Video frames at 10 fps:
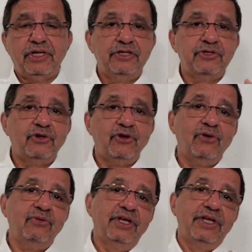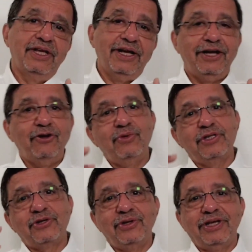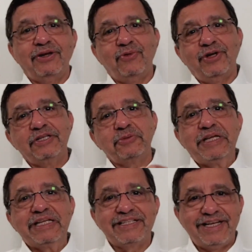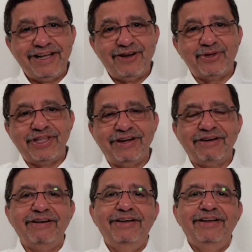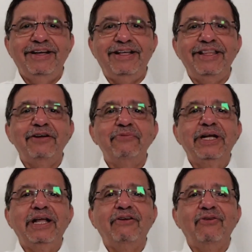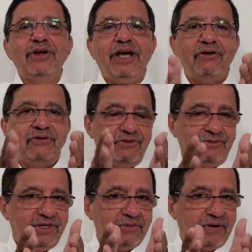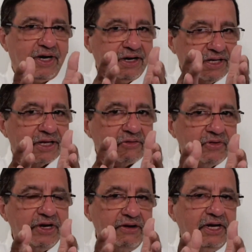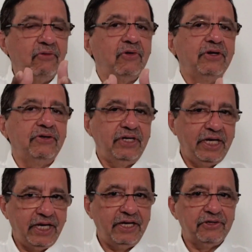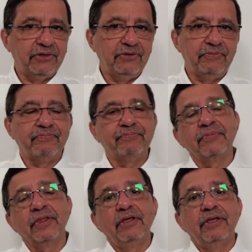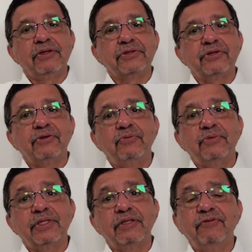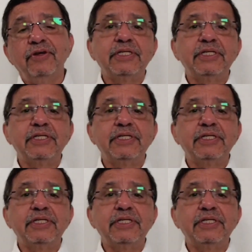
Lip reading: As you know, I always look at what is being said out there, and then we narrow down to the part that we really want to dig into. So, the first